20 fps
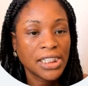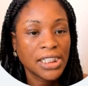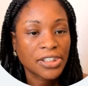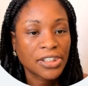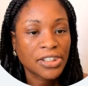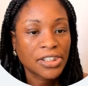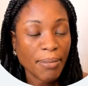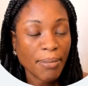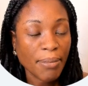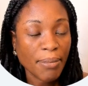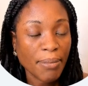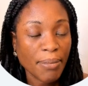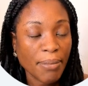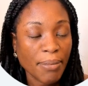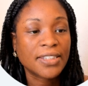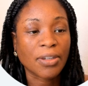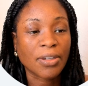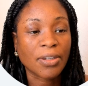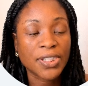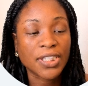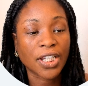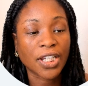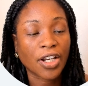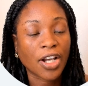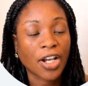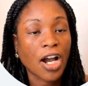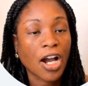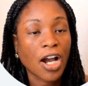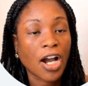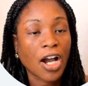So that means someone's going
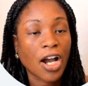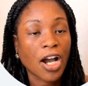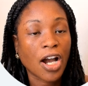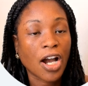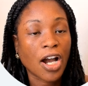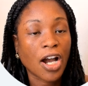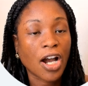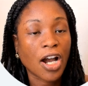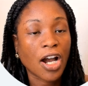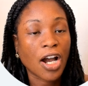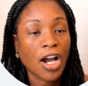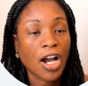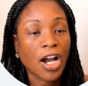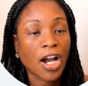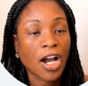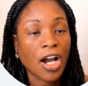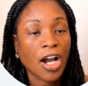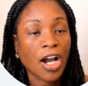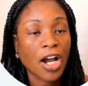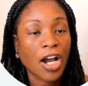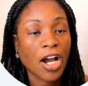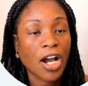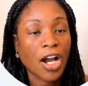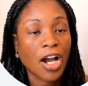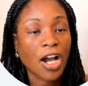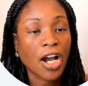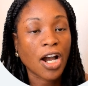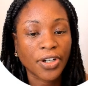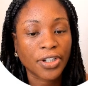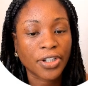to come to my page
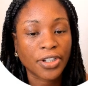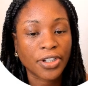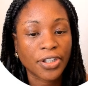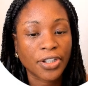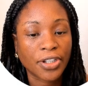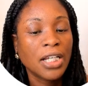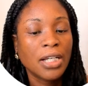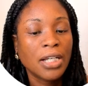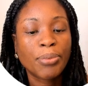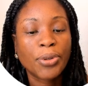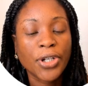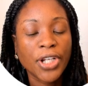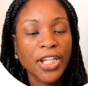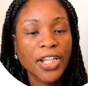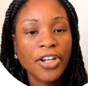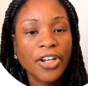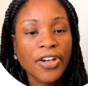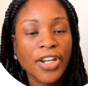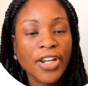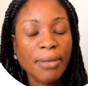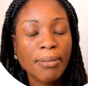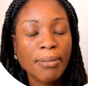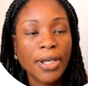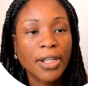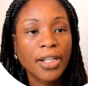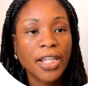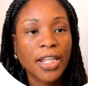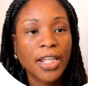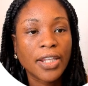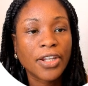here. They're going to put in their
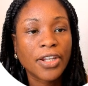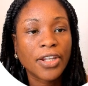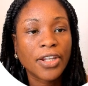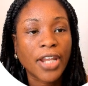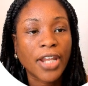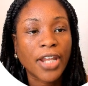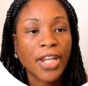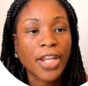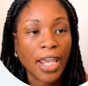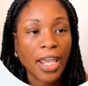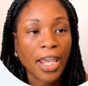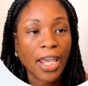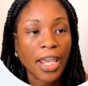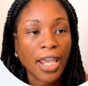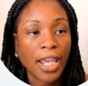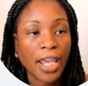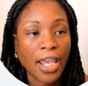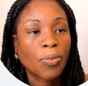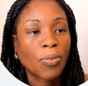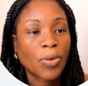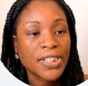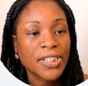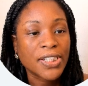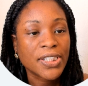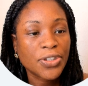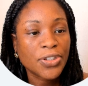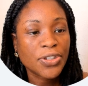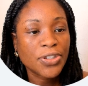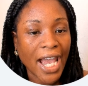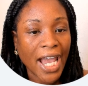email and their name. Once they
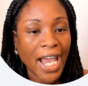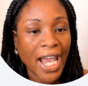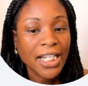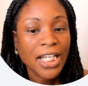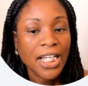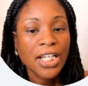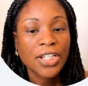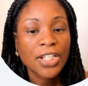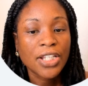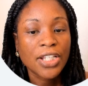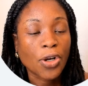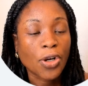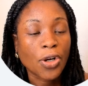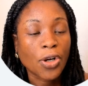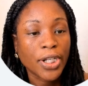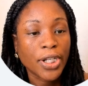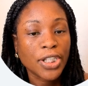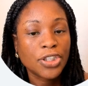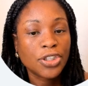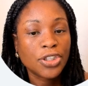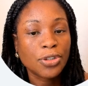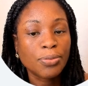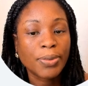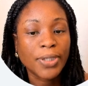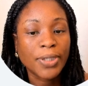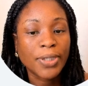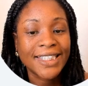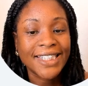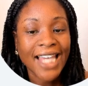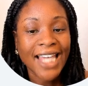do that, they're going to
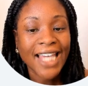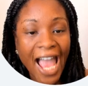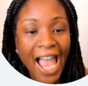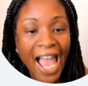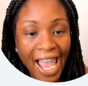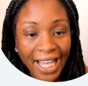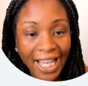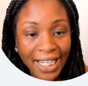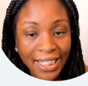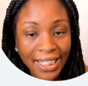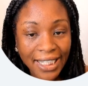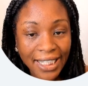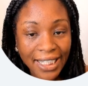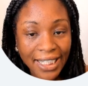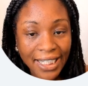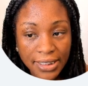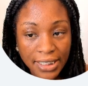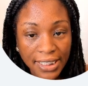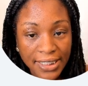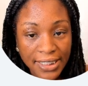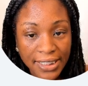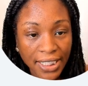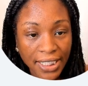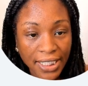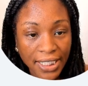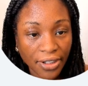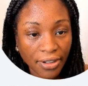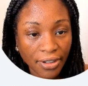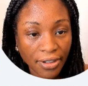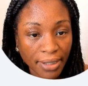be tagged, as I said
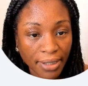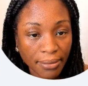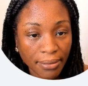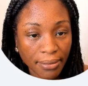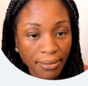here, right?